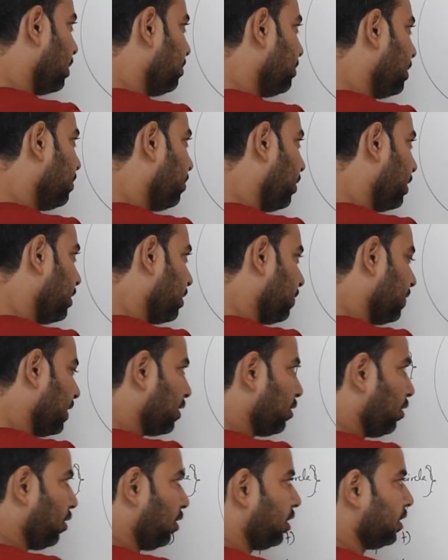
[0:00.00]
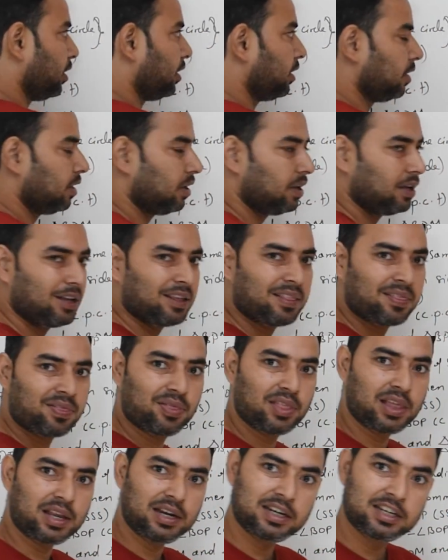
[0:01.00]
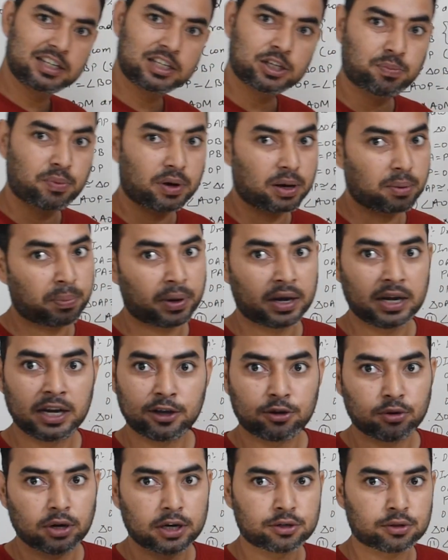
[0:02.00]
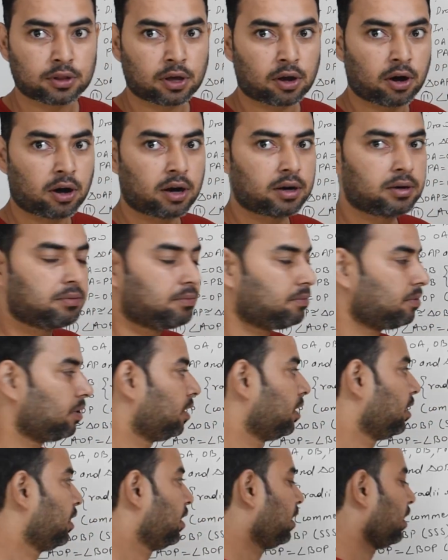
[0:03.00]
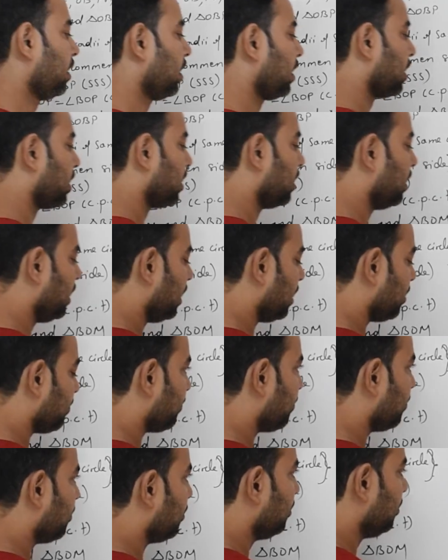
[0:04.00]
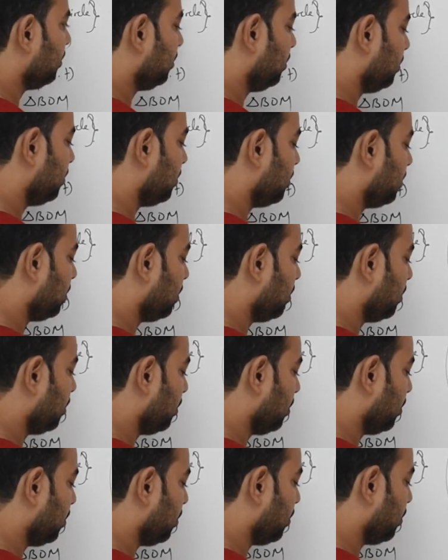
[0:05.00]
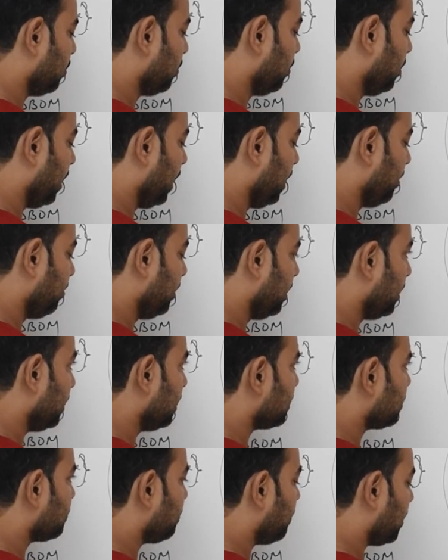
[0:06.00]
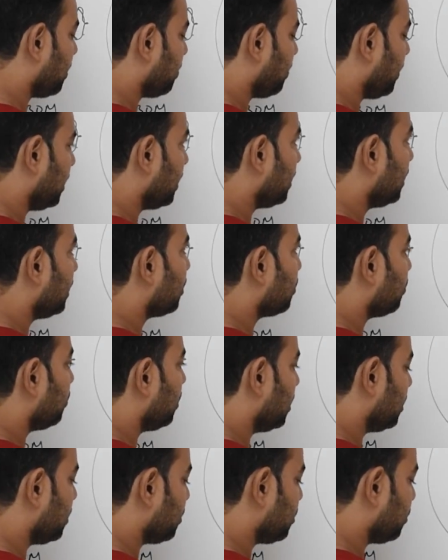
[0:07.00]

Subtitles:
the midpoint of the chord, then it is perpendicular to the chord. Therefore, OM is perpendicular